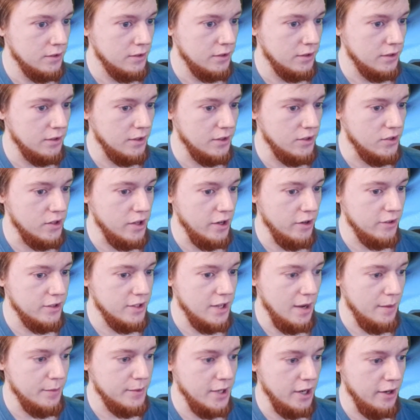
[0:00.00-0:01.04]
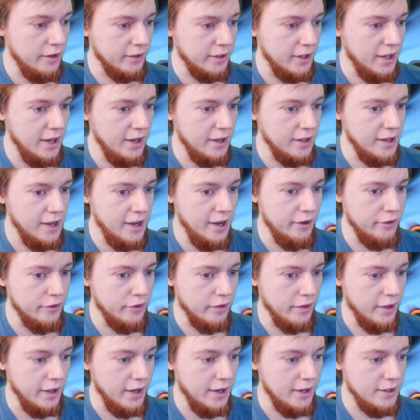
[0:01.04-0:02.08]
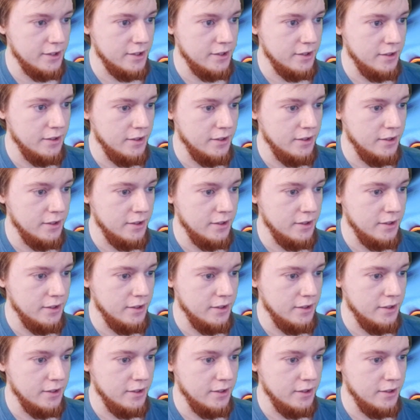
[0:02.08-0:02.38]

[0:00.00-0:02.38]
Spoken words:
Because they are tapped out and can't counter that.